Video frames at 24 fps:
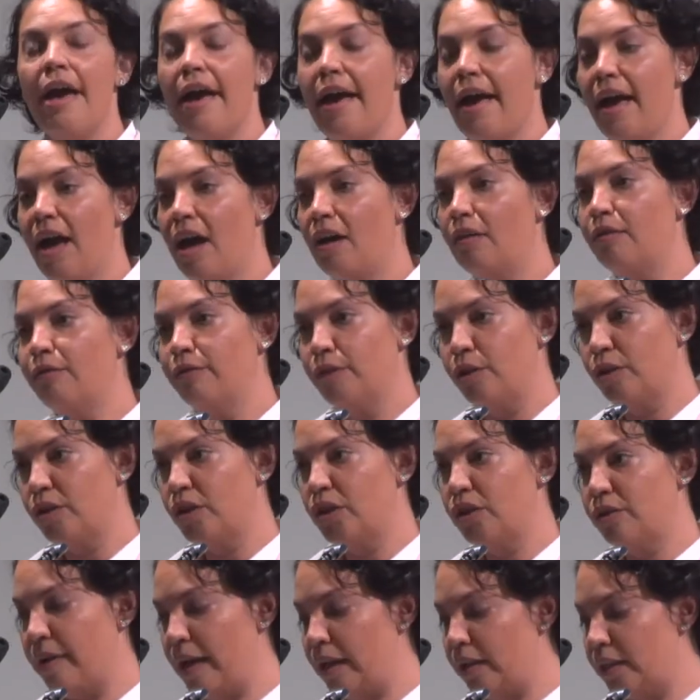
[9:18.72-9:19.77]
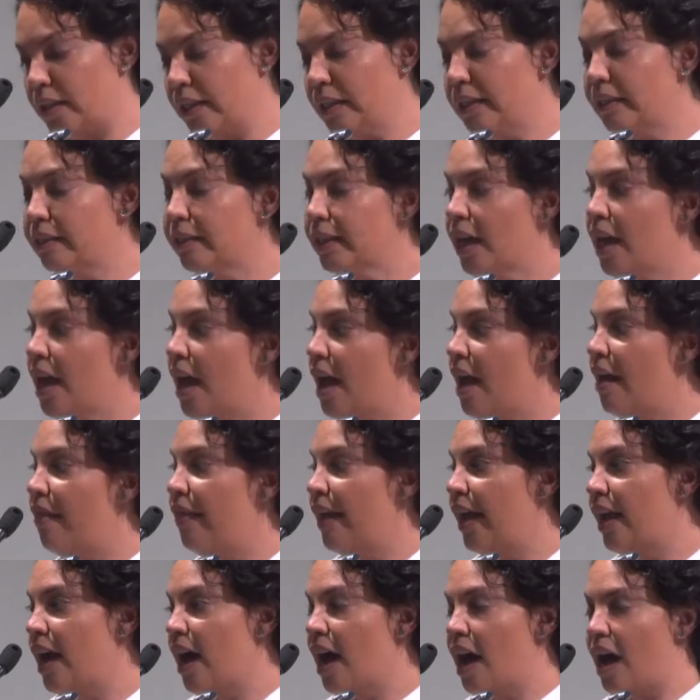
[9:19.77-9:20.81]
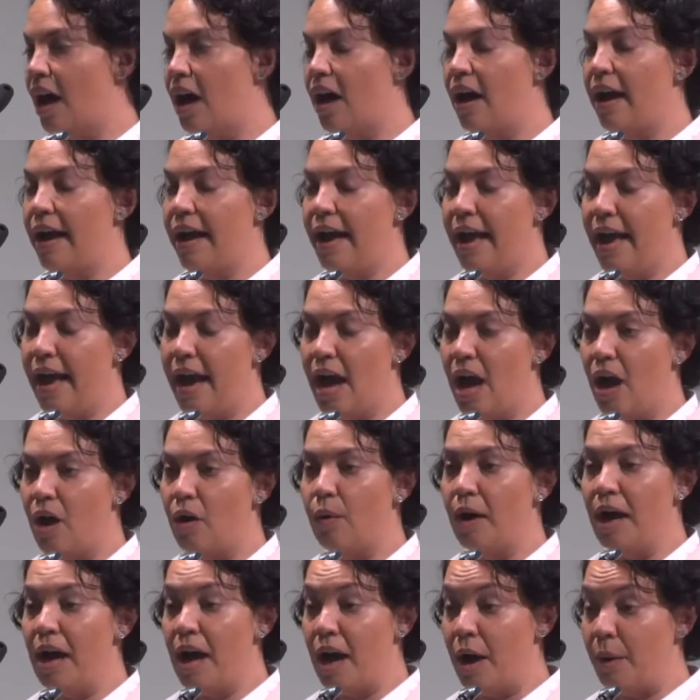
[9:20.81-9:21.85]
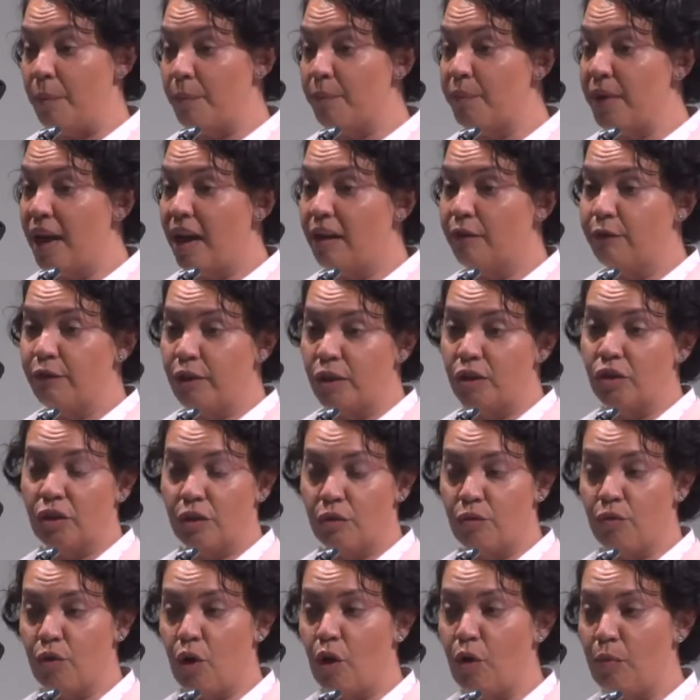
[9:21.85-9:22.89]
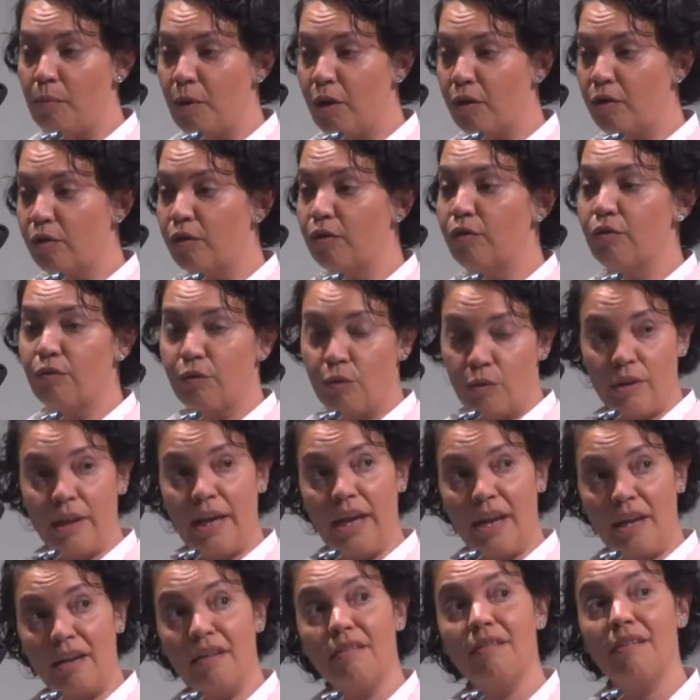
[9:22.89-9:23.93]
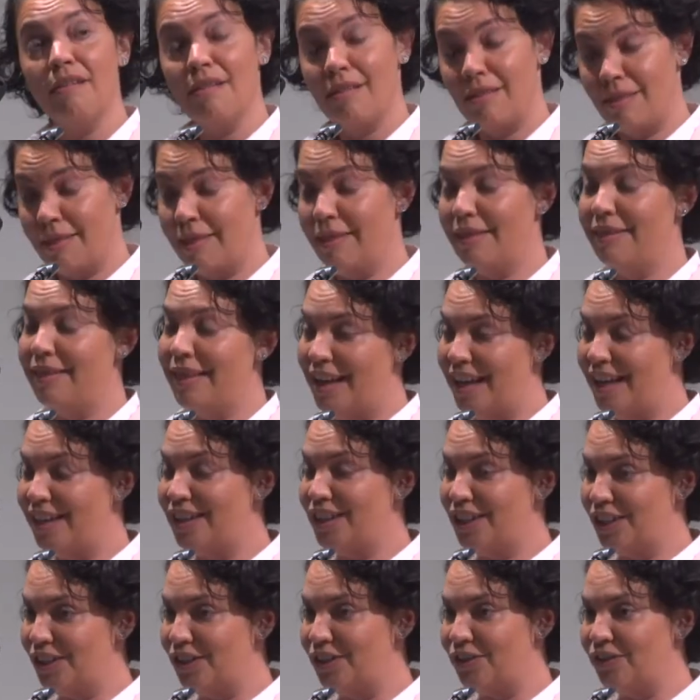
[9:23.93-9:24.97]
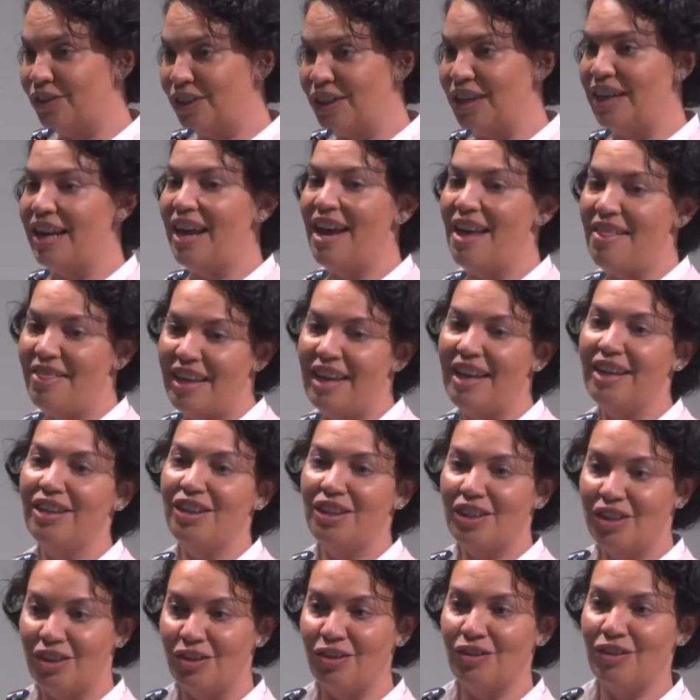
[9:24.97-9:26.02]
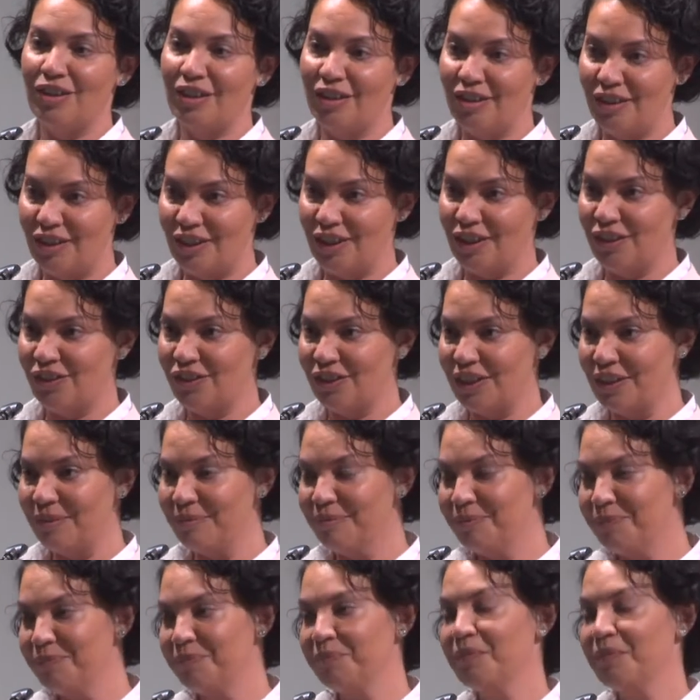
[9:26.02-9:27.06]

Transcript: our future elders and they are our um, our future role models for then their children and their children's children